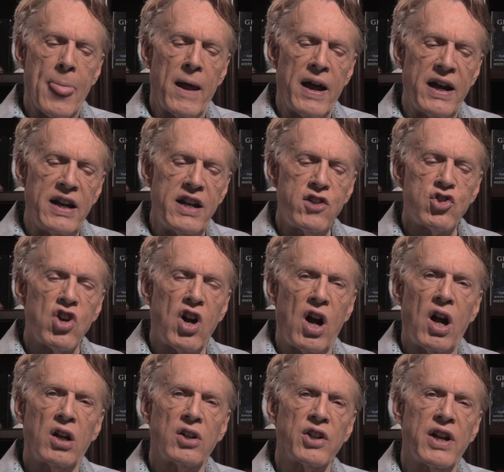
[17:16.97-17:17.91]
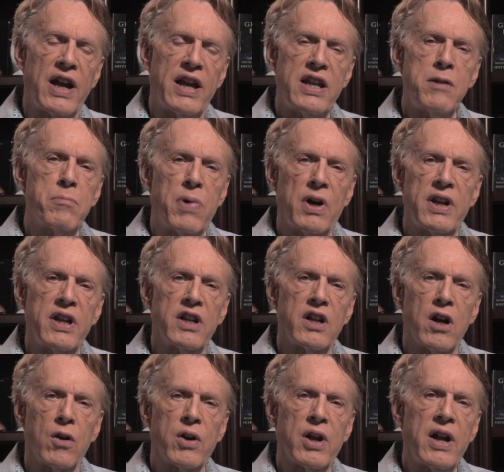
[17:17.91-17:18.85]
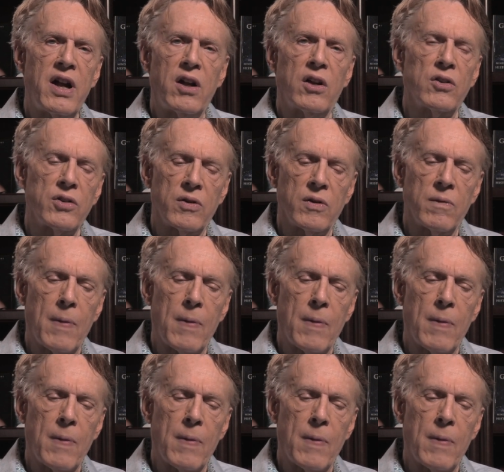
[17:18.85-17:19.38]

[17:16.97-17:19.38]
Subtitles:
any child, anybody go to hell.